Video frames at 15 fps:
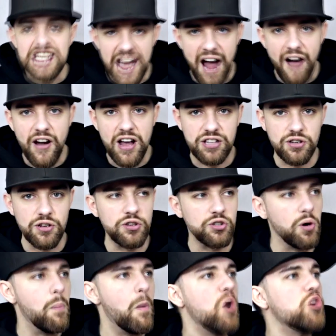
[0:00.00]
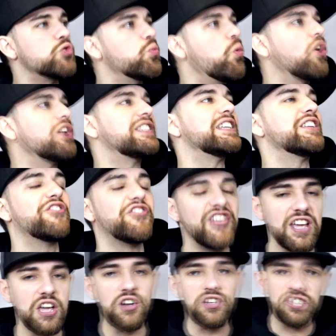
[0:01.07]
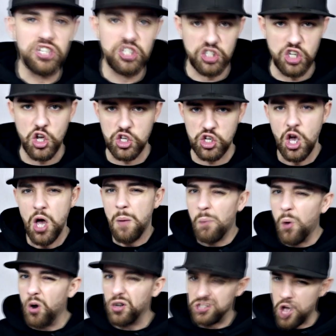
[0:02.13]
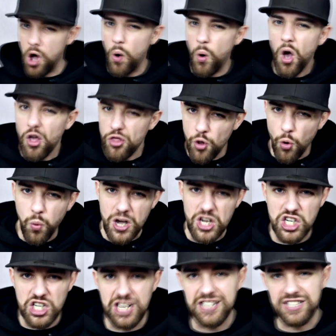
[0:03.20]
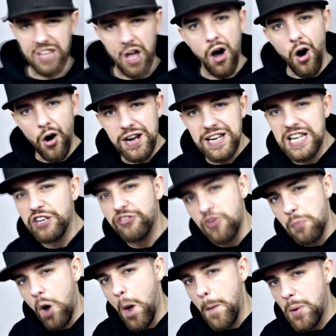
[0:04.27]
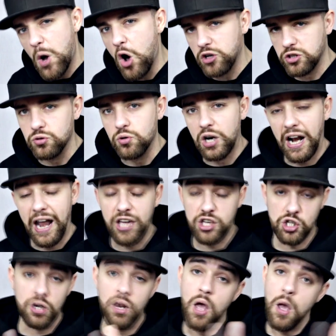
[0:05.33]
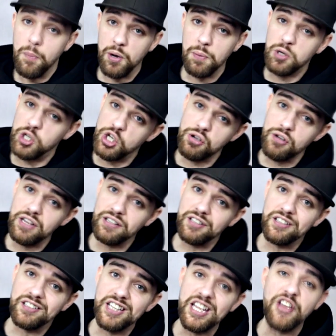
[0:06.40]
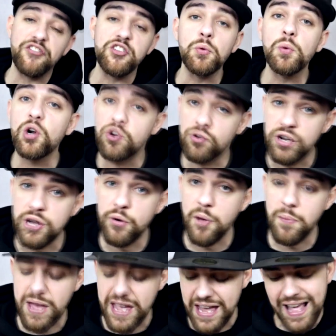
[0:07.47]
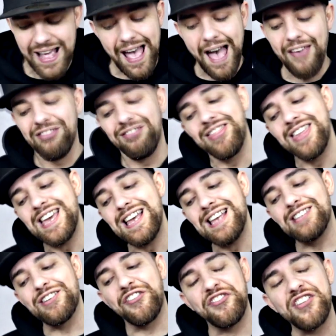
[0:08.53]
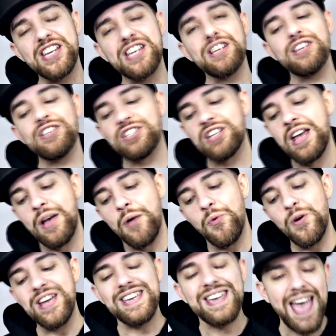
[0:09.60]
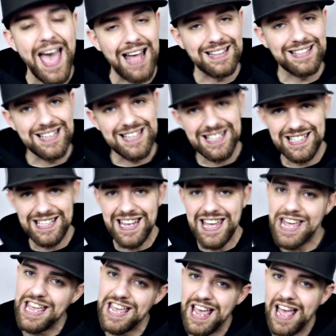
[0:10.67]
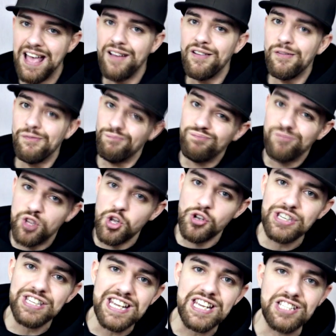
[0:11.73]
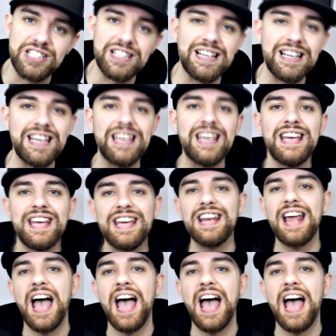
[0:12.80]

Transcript: characters or most wanted figures as such, more so the wish list that I need for my personal collection. But I'm curious to see if you agree with me, as these are figures we're yet to see done decently in